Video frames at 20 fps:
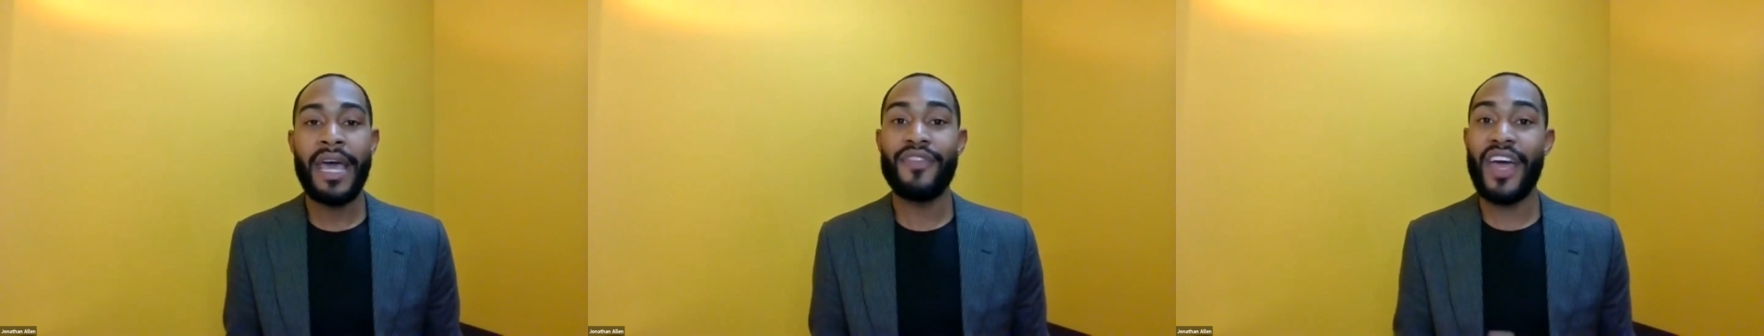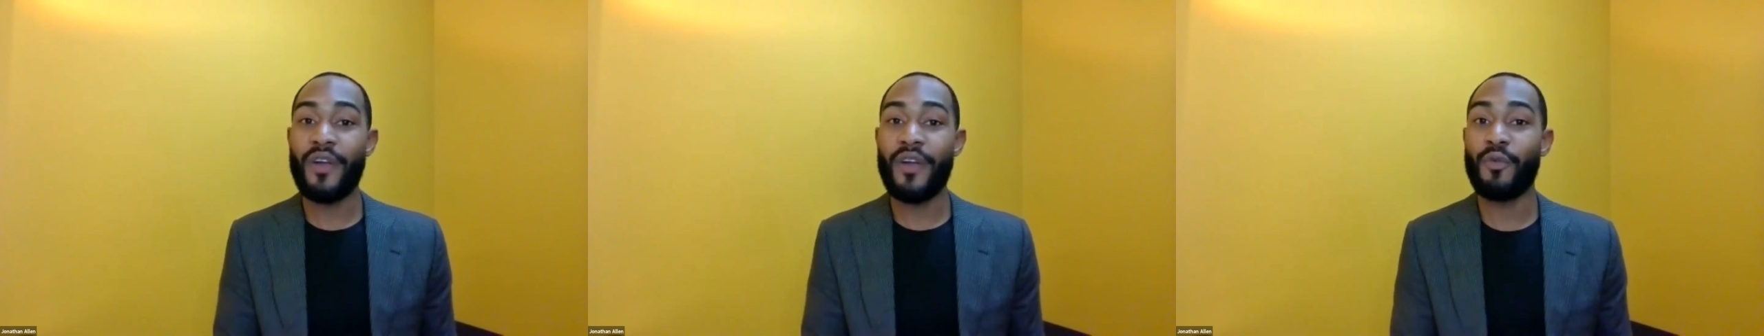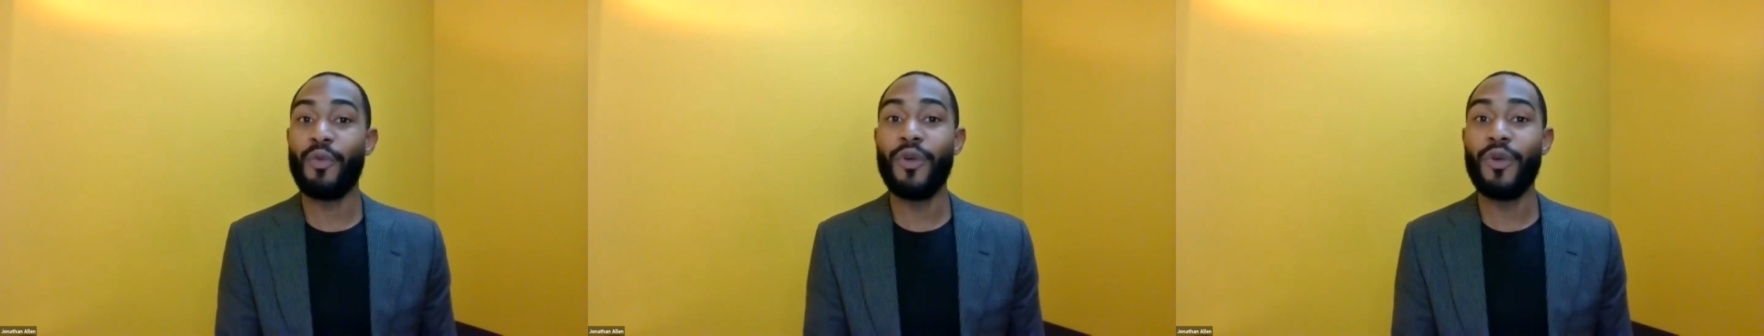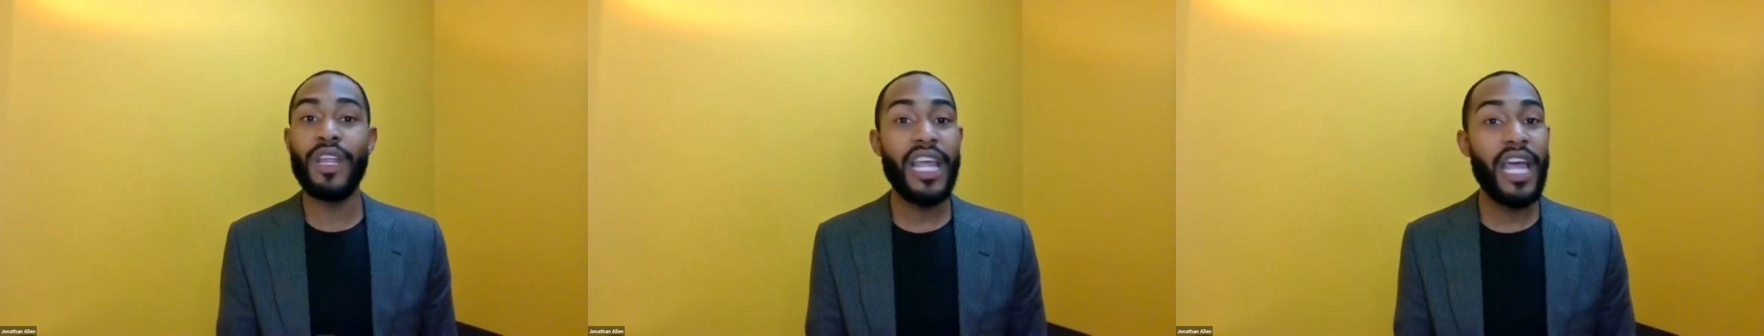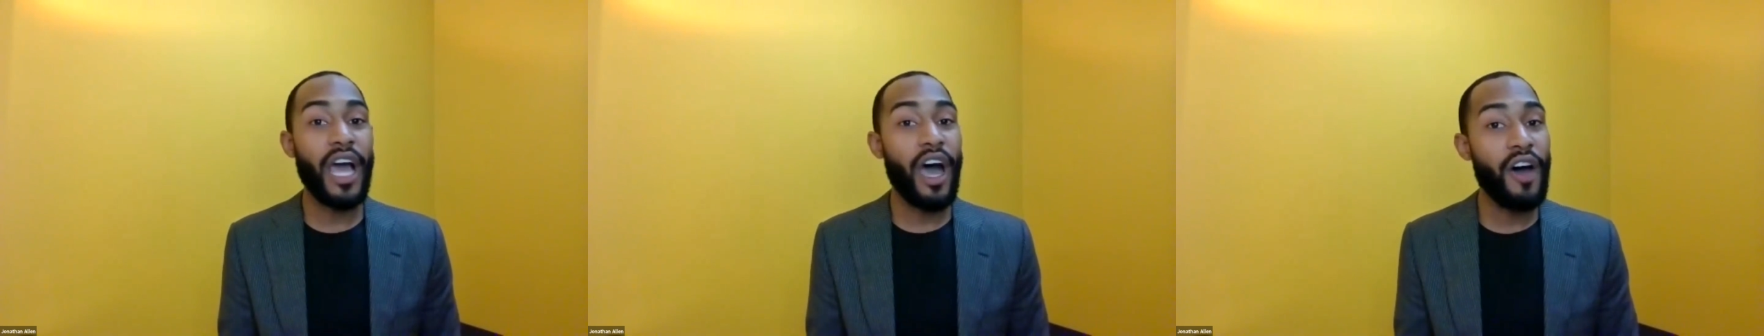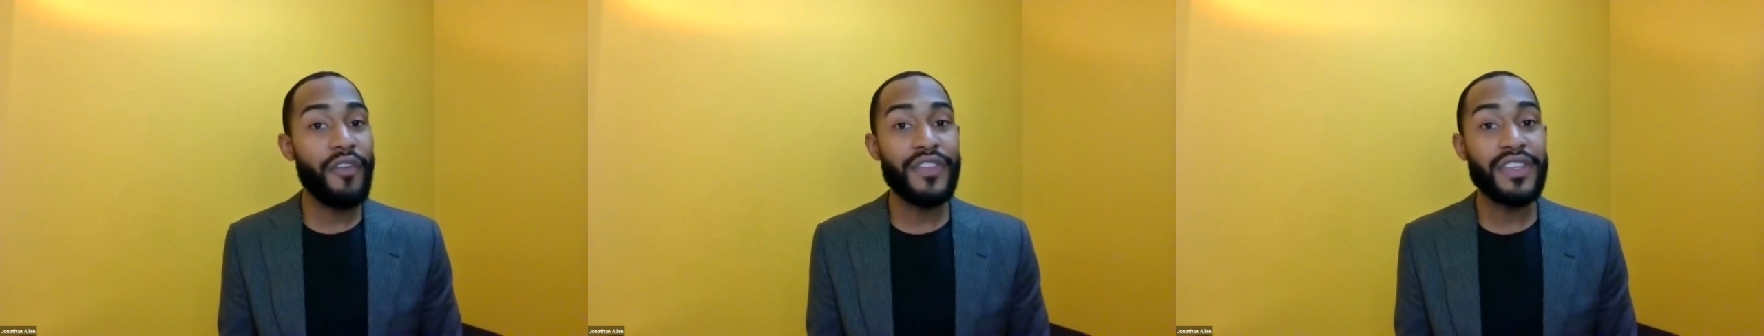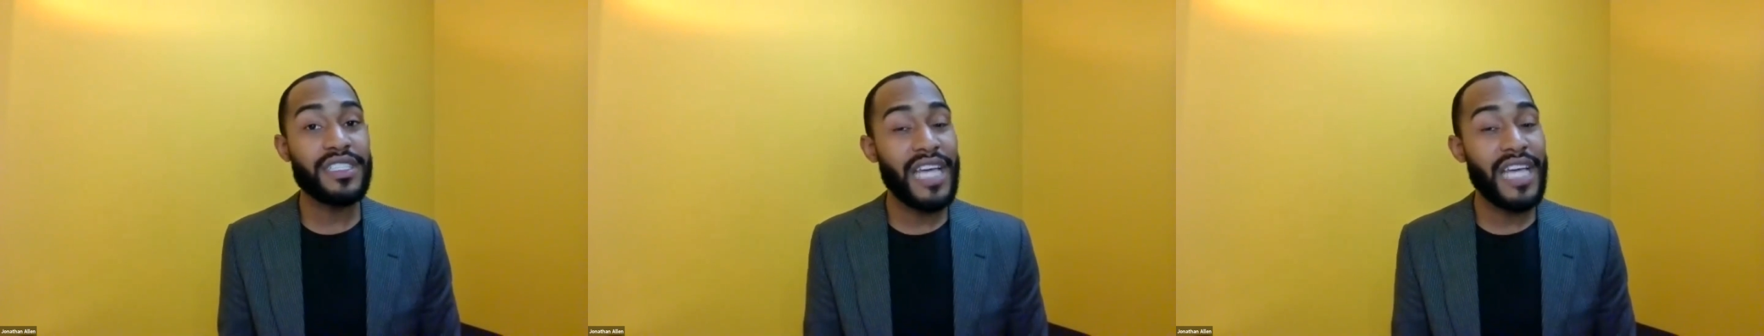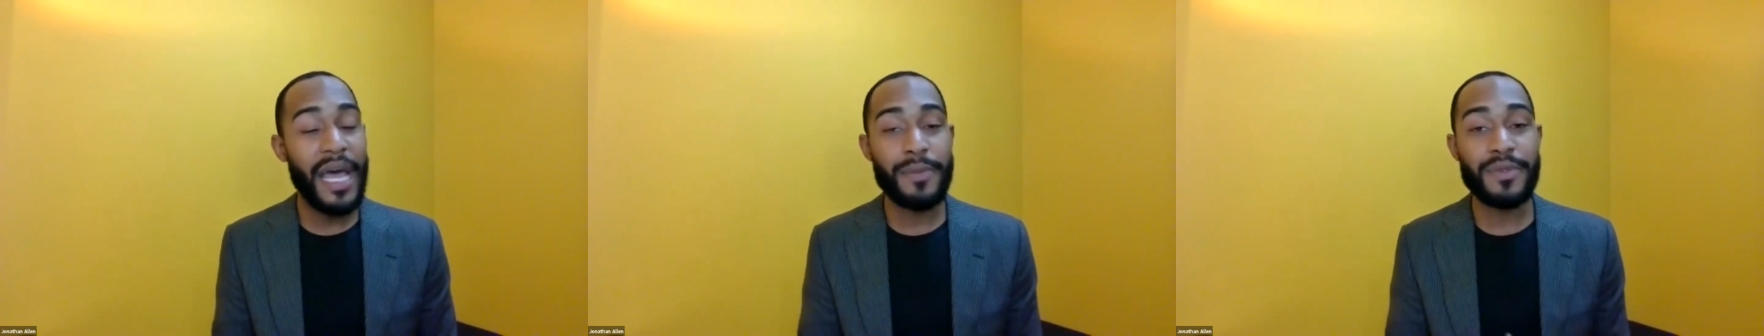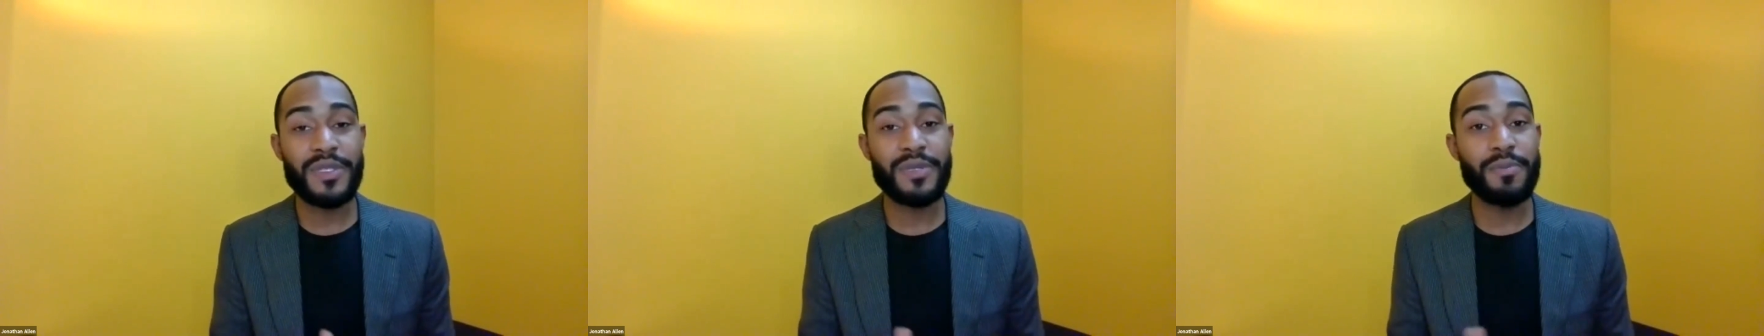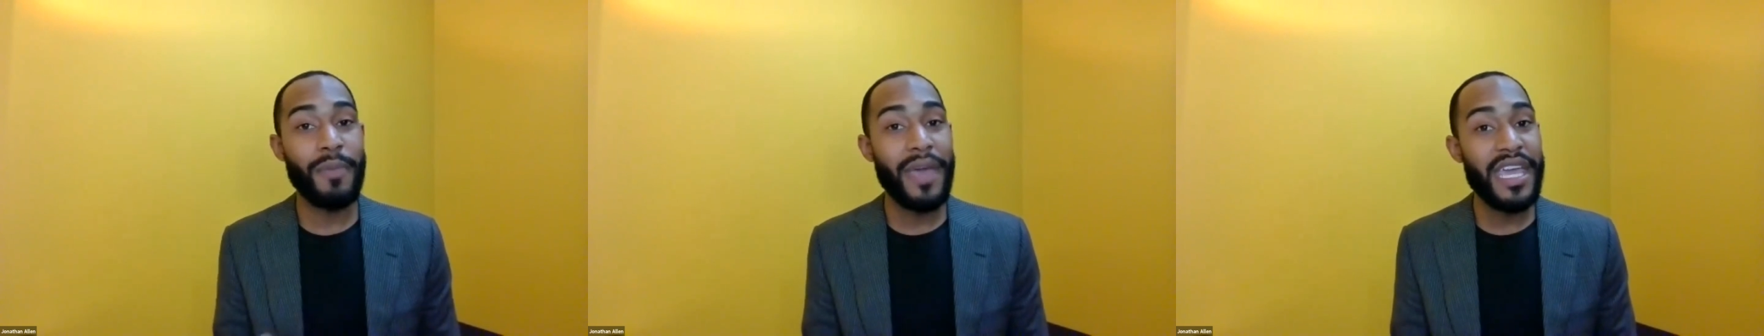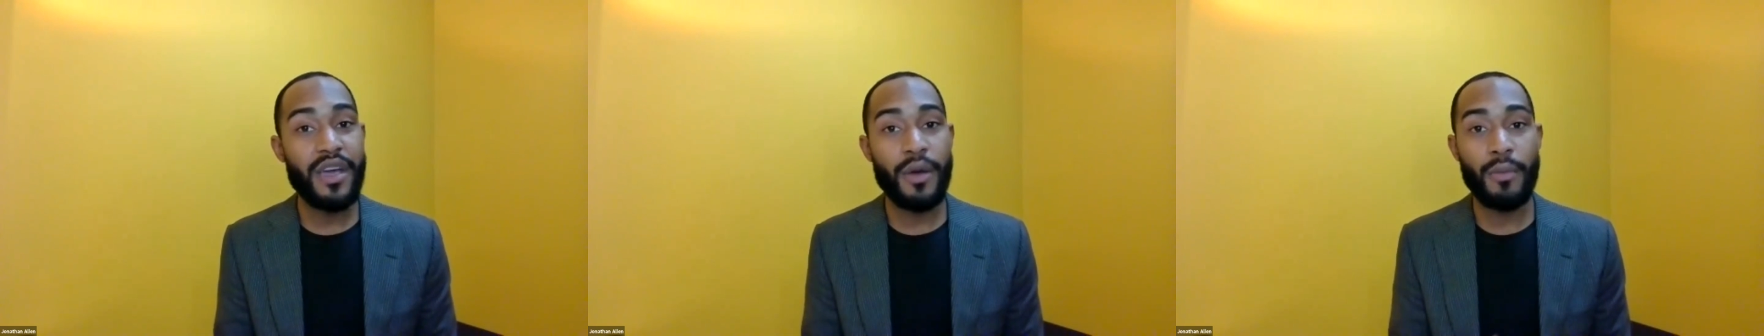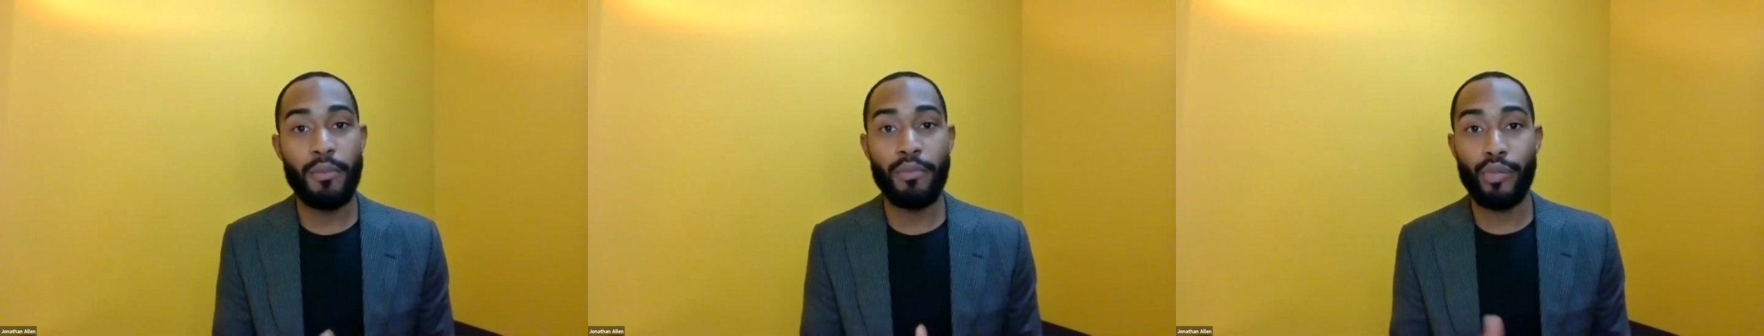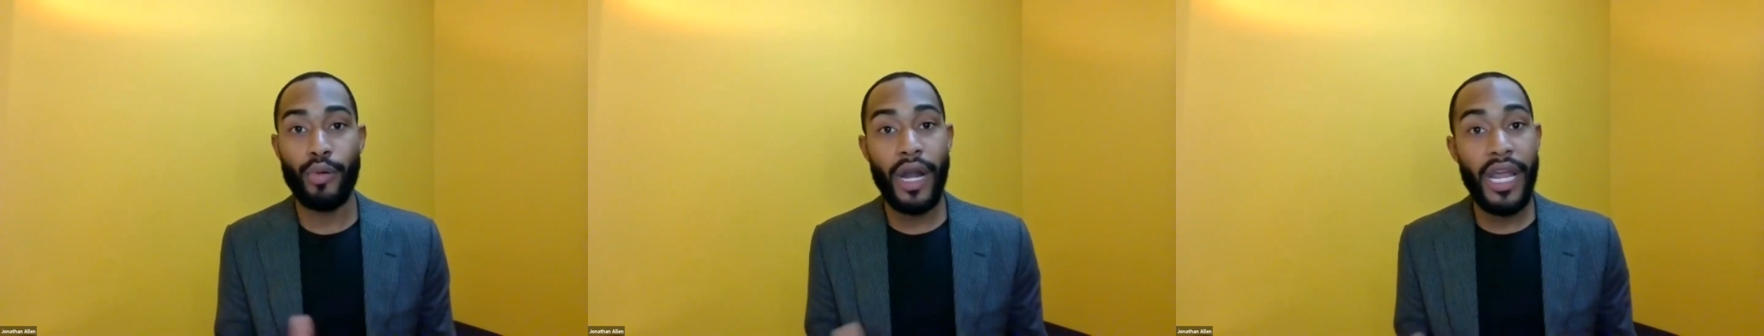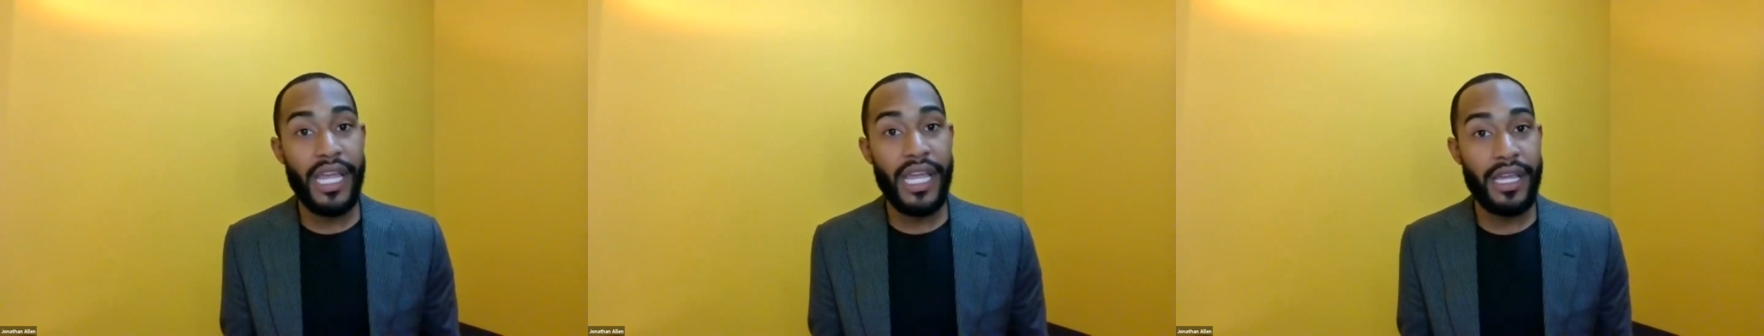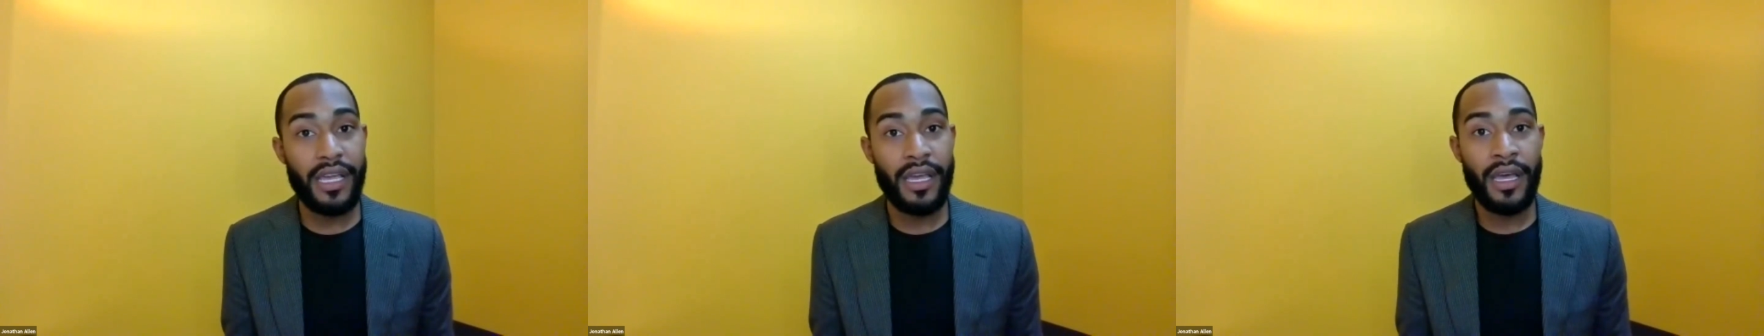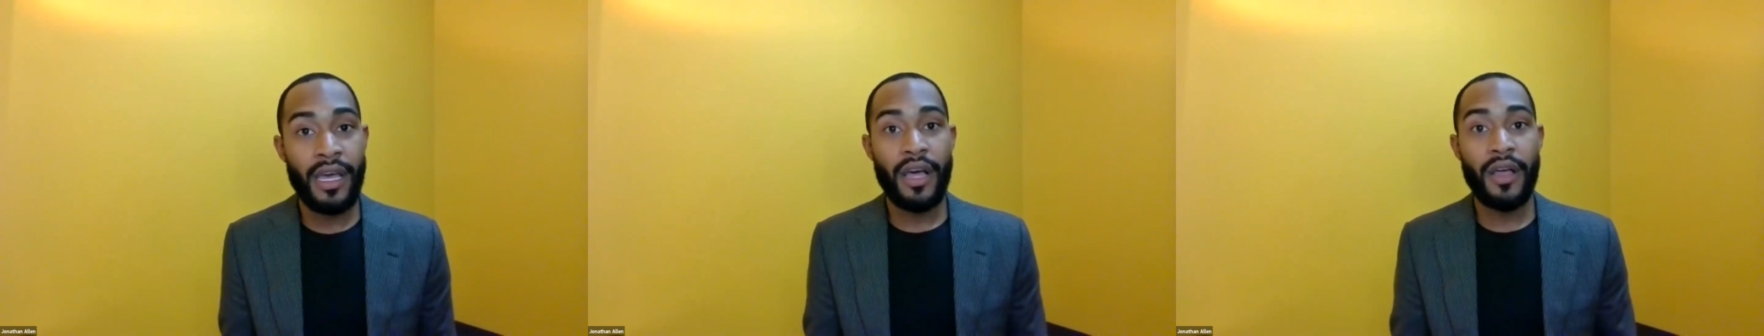that really oftentimes make or break